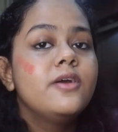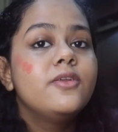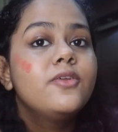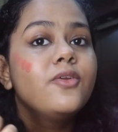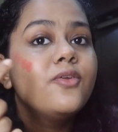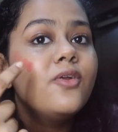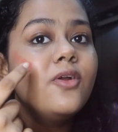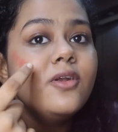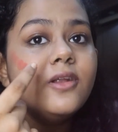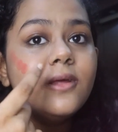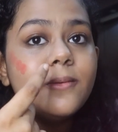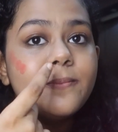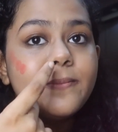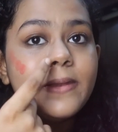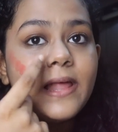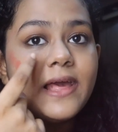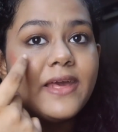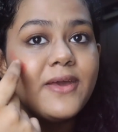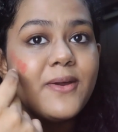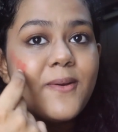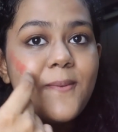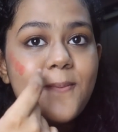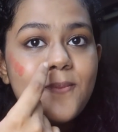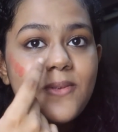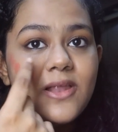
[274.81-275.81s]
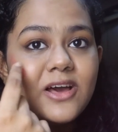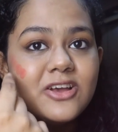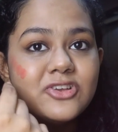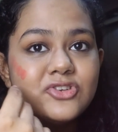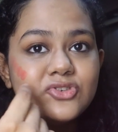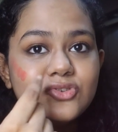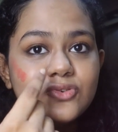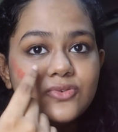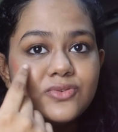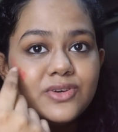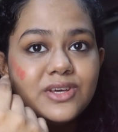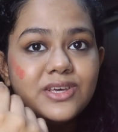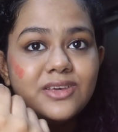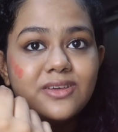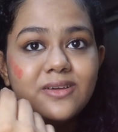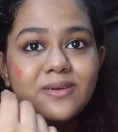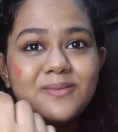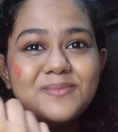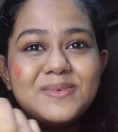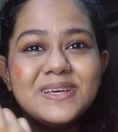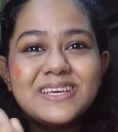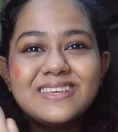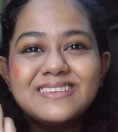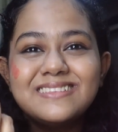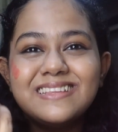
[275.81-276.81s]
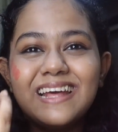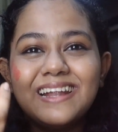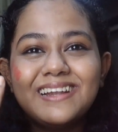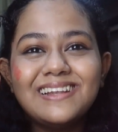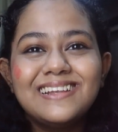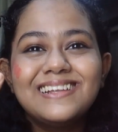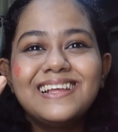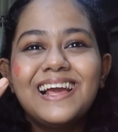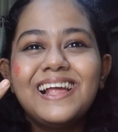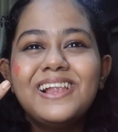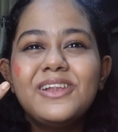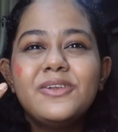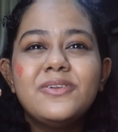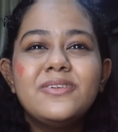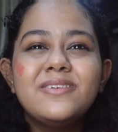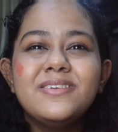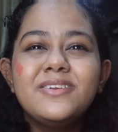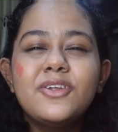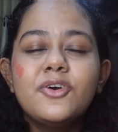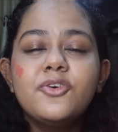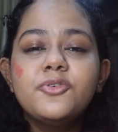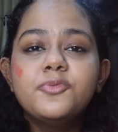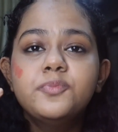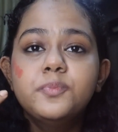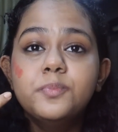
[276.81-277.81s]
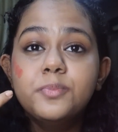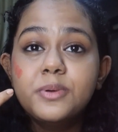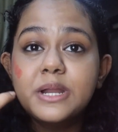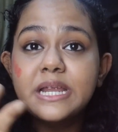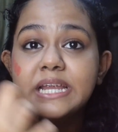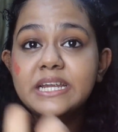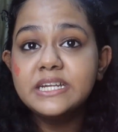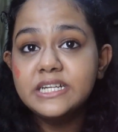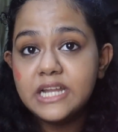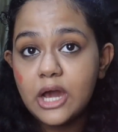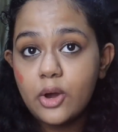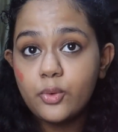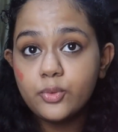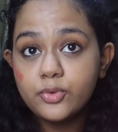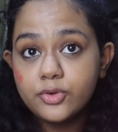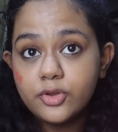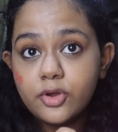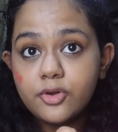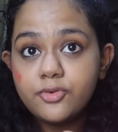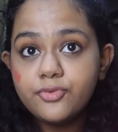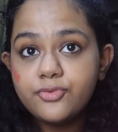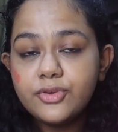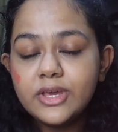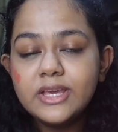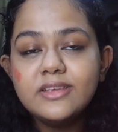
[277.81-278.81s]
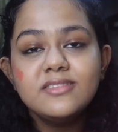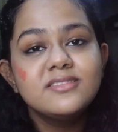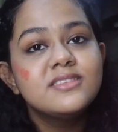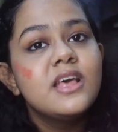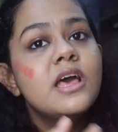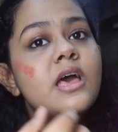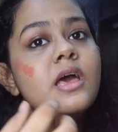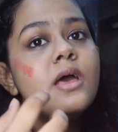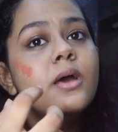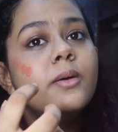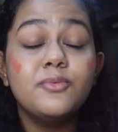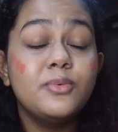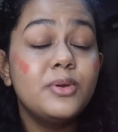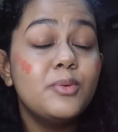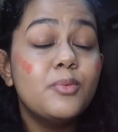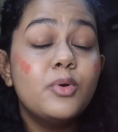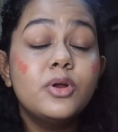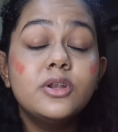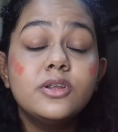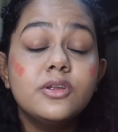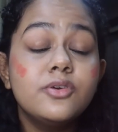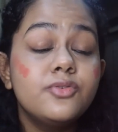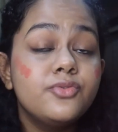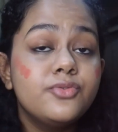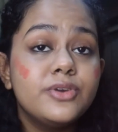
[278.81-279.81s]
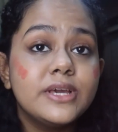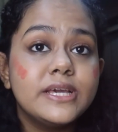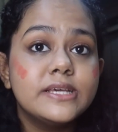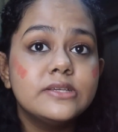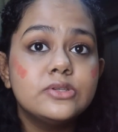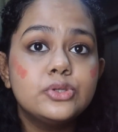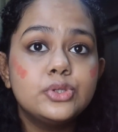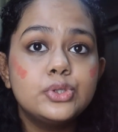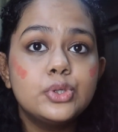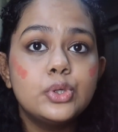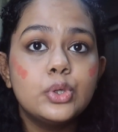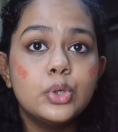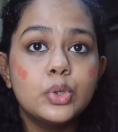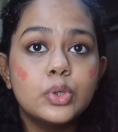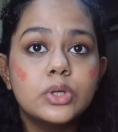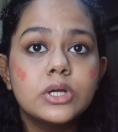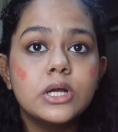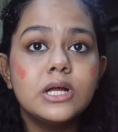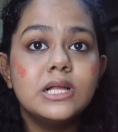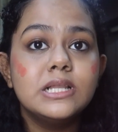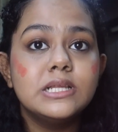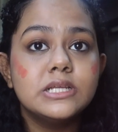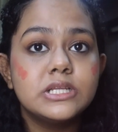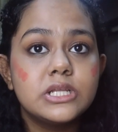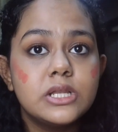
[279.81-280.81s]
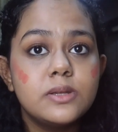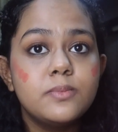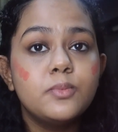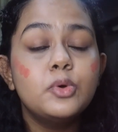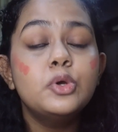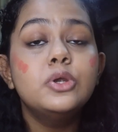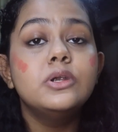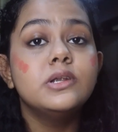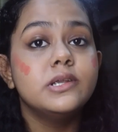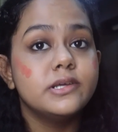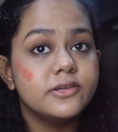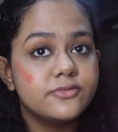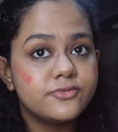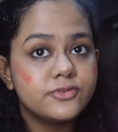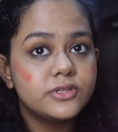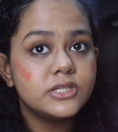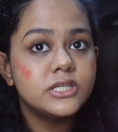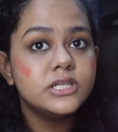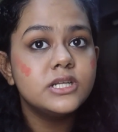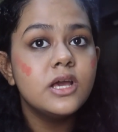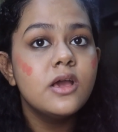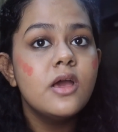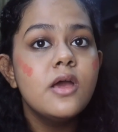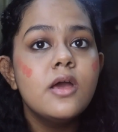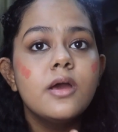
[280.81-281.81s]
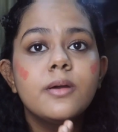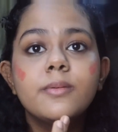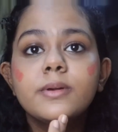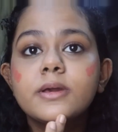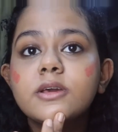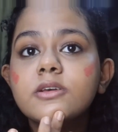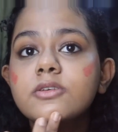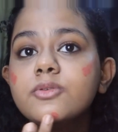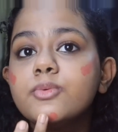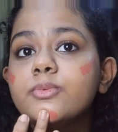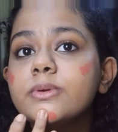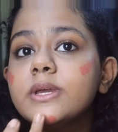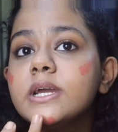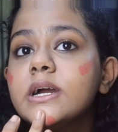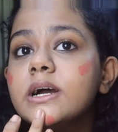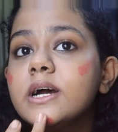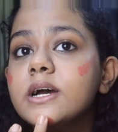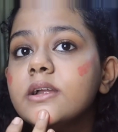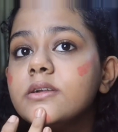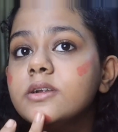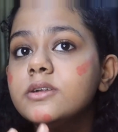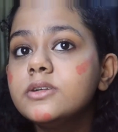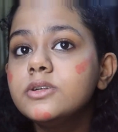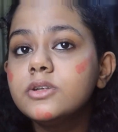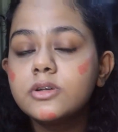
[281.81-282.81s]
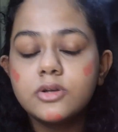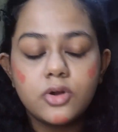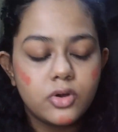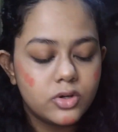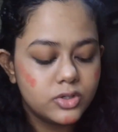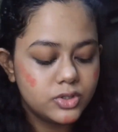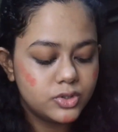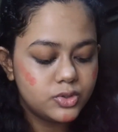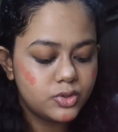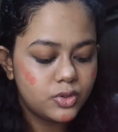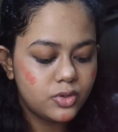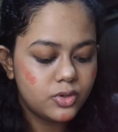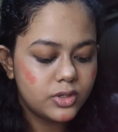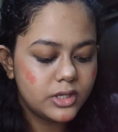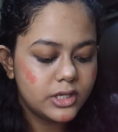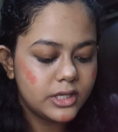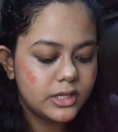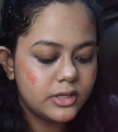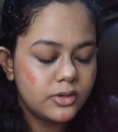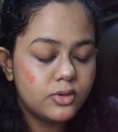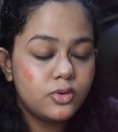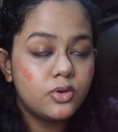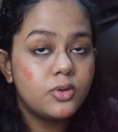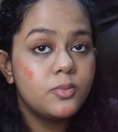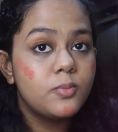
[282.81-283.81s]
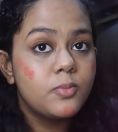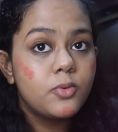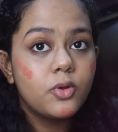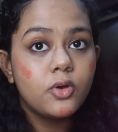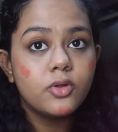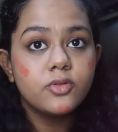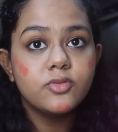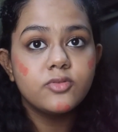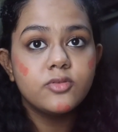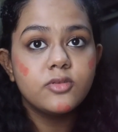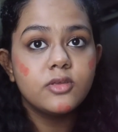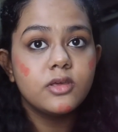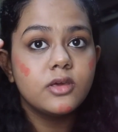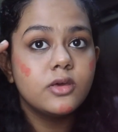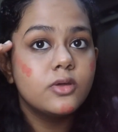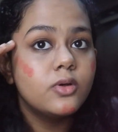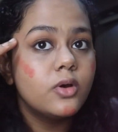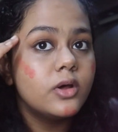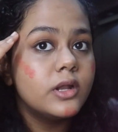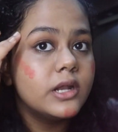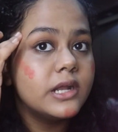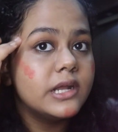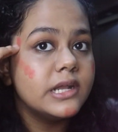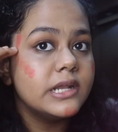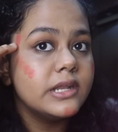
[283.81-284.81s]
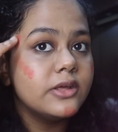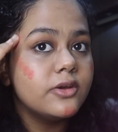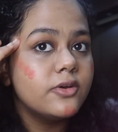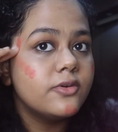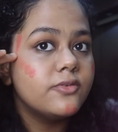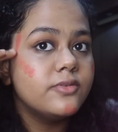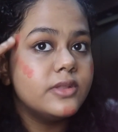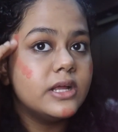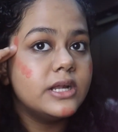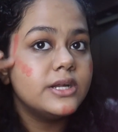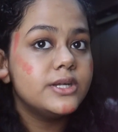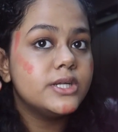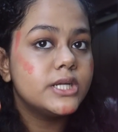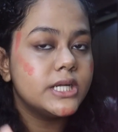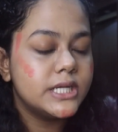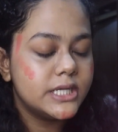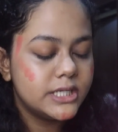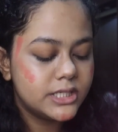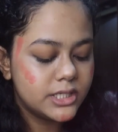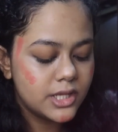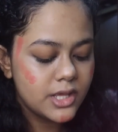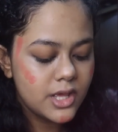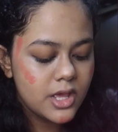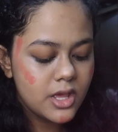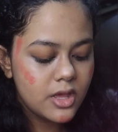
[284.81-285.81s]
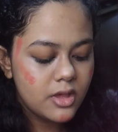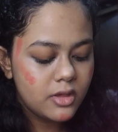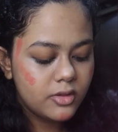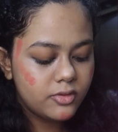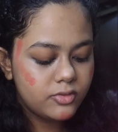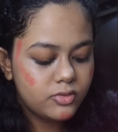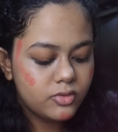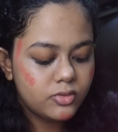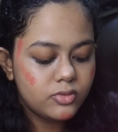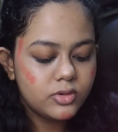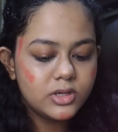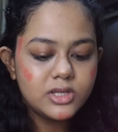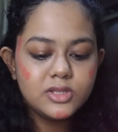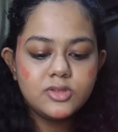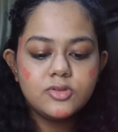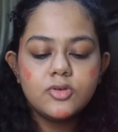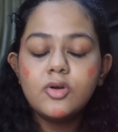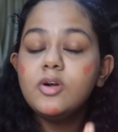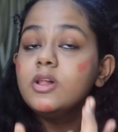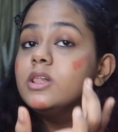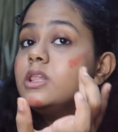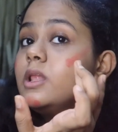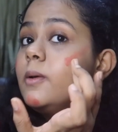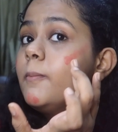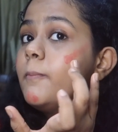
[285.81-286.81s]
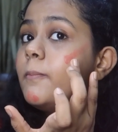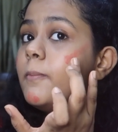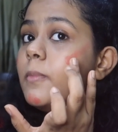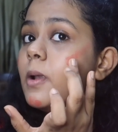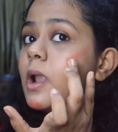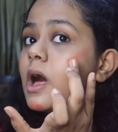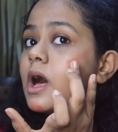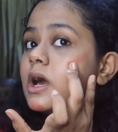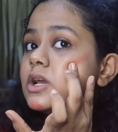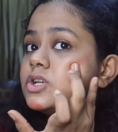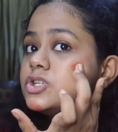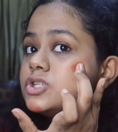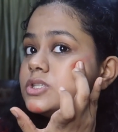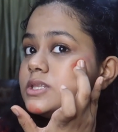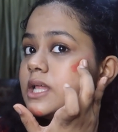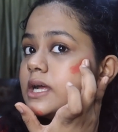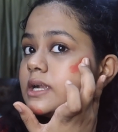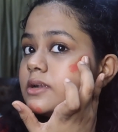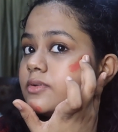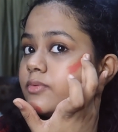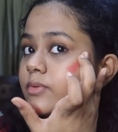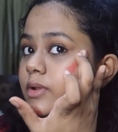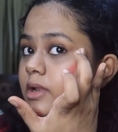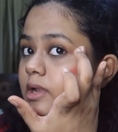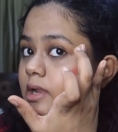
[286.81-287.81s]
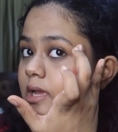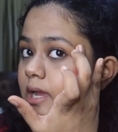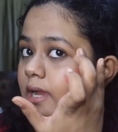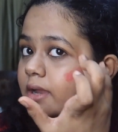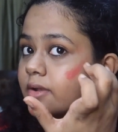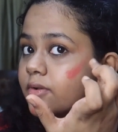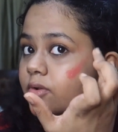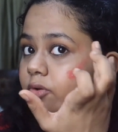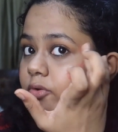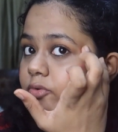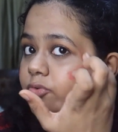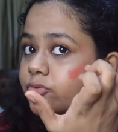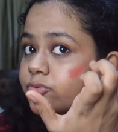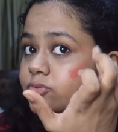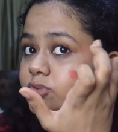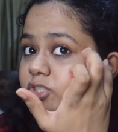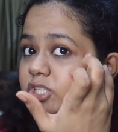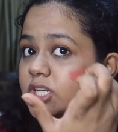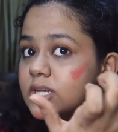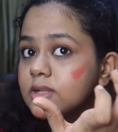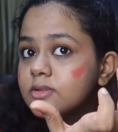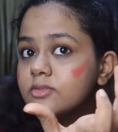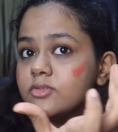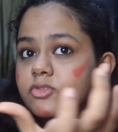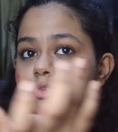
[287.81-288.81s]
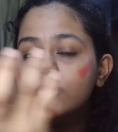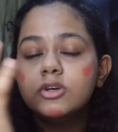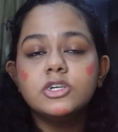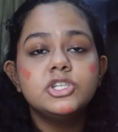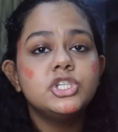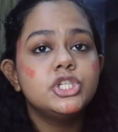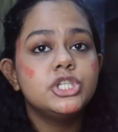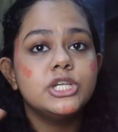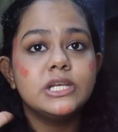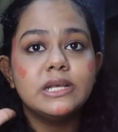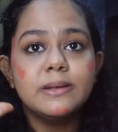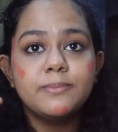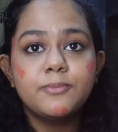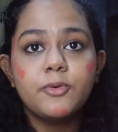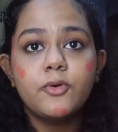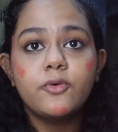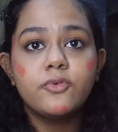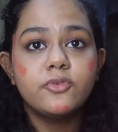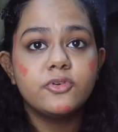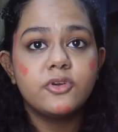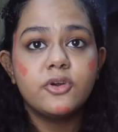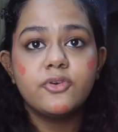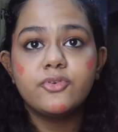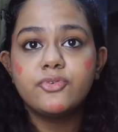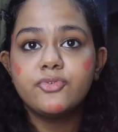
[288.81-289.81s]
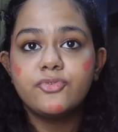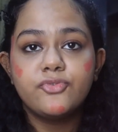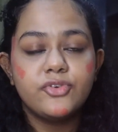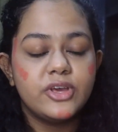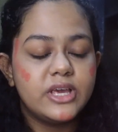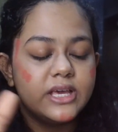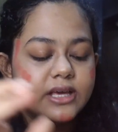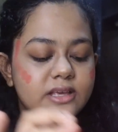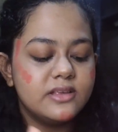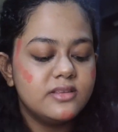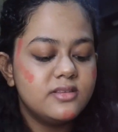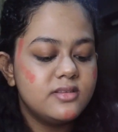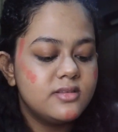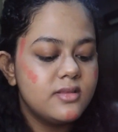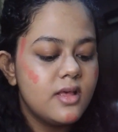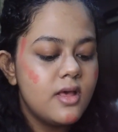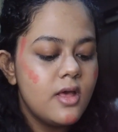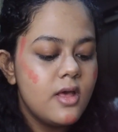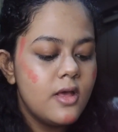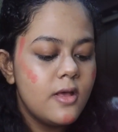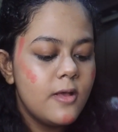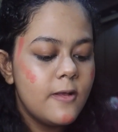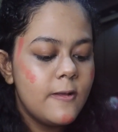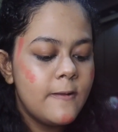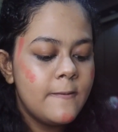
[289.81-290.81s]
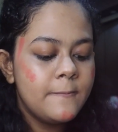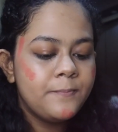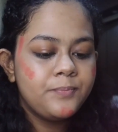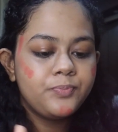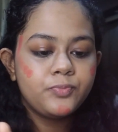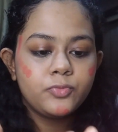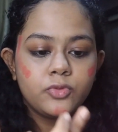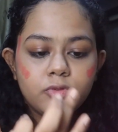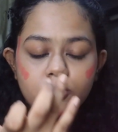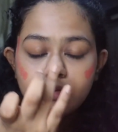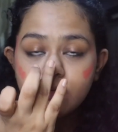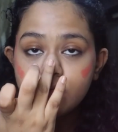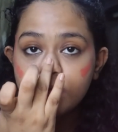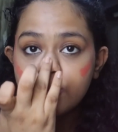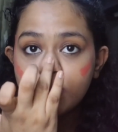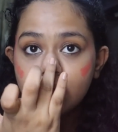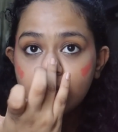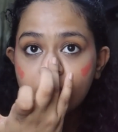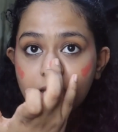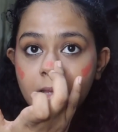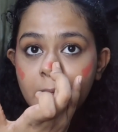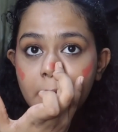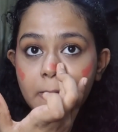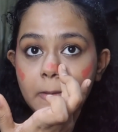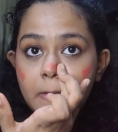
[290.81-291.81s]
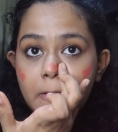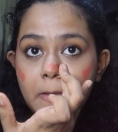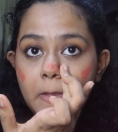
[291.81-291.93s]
Do not apply your blush over here, because that will kind of bring down your face. We want our face to look a little more lifted, because we aren't contouring or bronzing or any of that, right? So it's all the blush that will kind of change the shape of your face. So yeah,